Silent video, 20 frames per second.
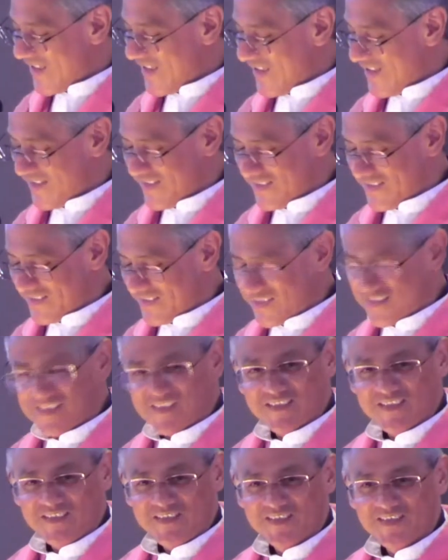
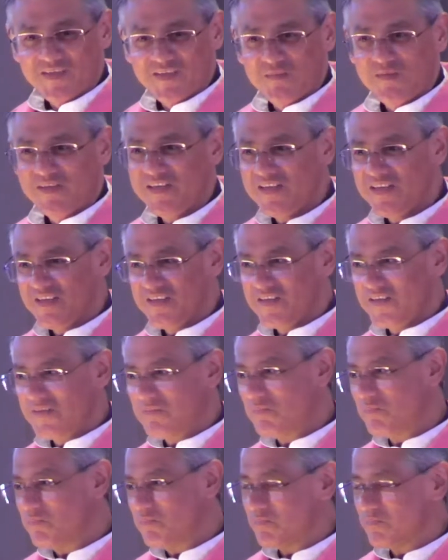There are so
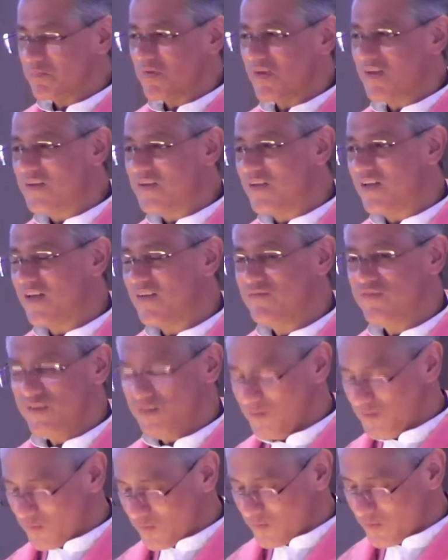many
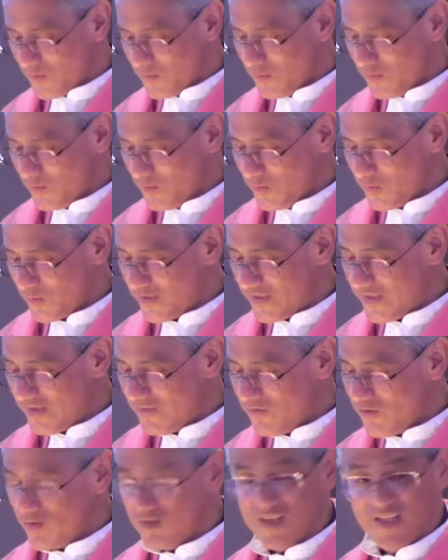of you who
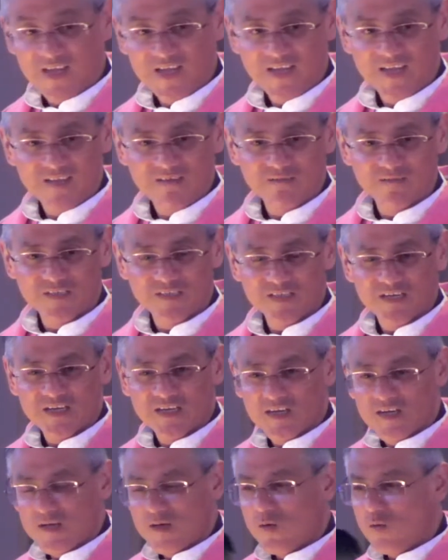give your lives
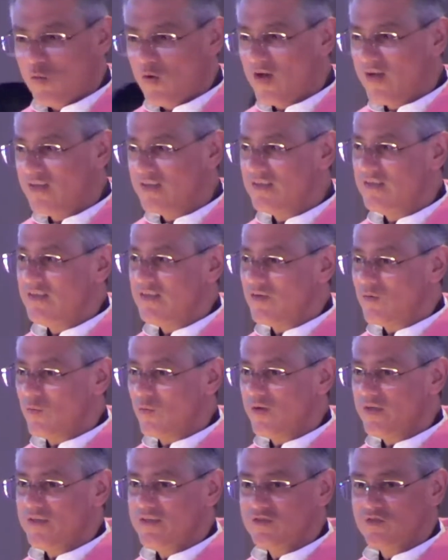
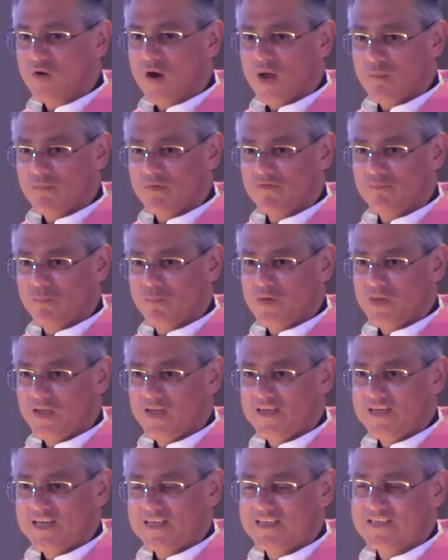one drop of
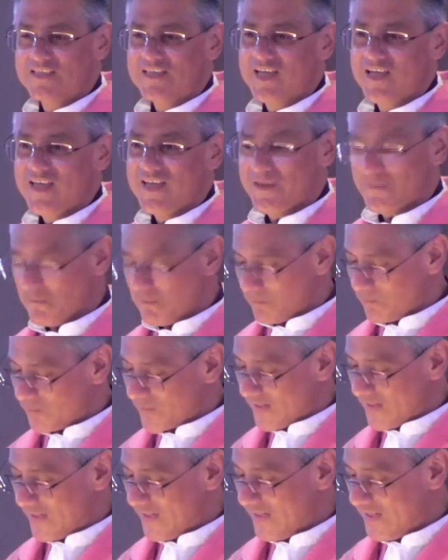blood at a time,
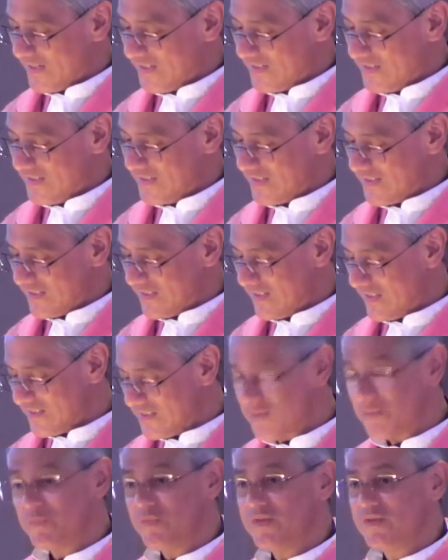and
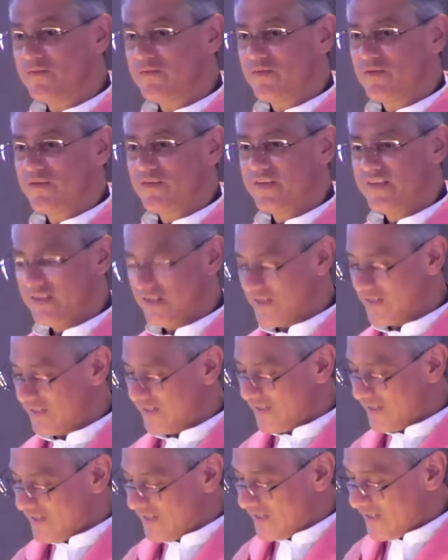that's a beautiful thing.